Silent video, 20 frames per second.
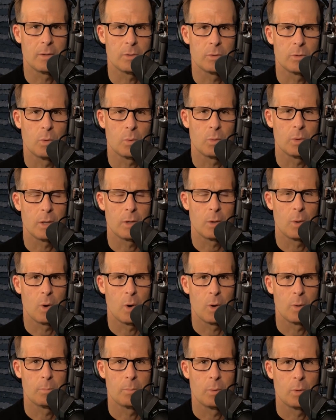During
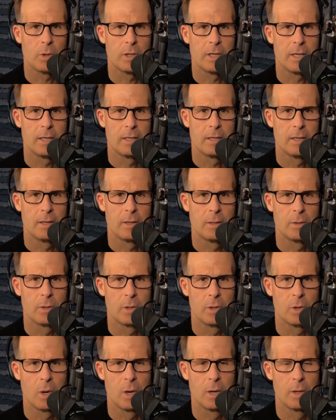onboarding,
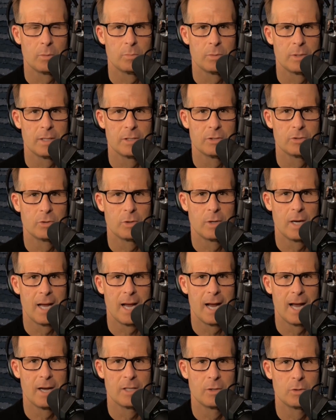Claude reads your
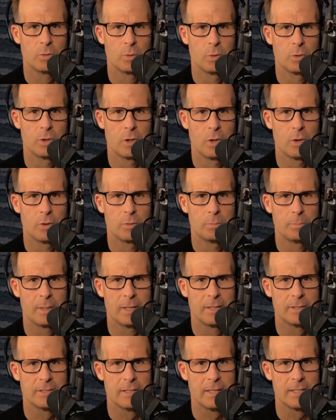actual code
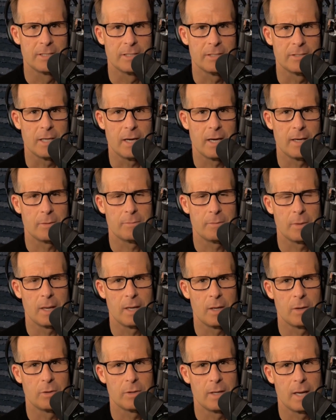base and design
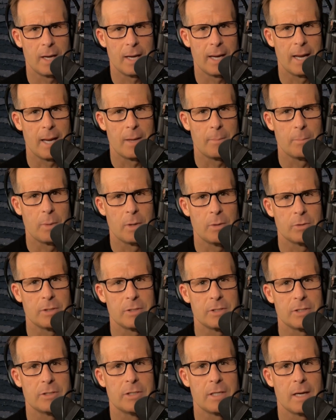files and builds a
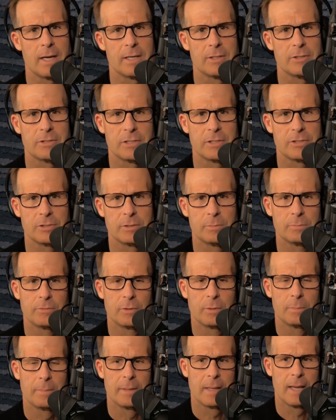design system
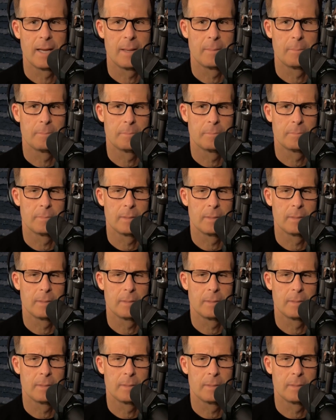from them.